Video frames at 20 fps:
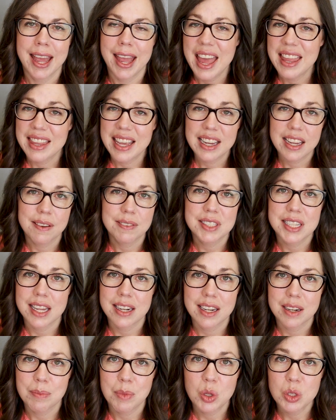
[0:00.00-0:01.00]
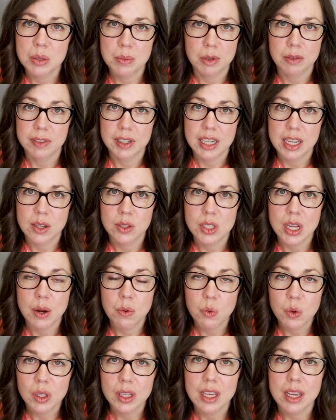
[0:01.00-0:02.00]
And like I've said in multiple videos, I
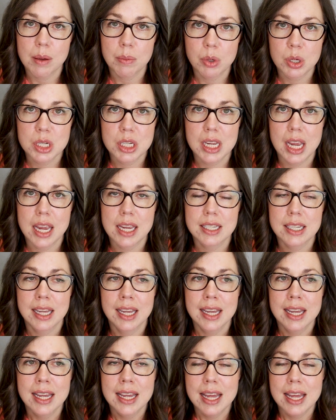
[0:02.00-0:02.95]
really appreciate